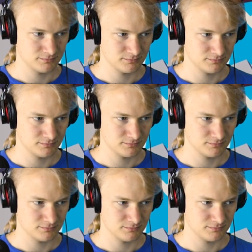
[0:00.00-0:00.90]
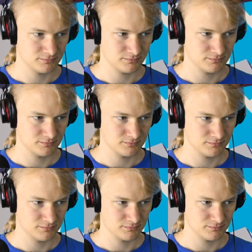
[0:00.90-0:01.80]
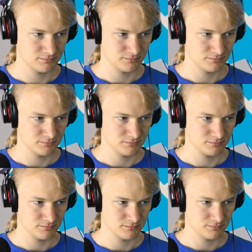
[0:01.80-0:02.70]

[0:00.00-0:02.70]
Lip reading: No one is speaking in this clip.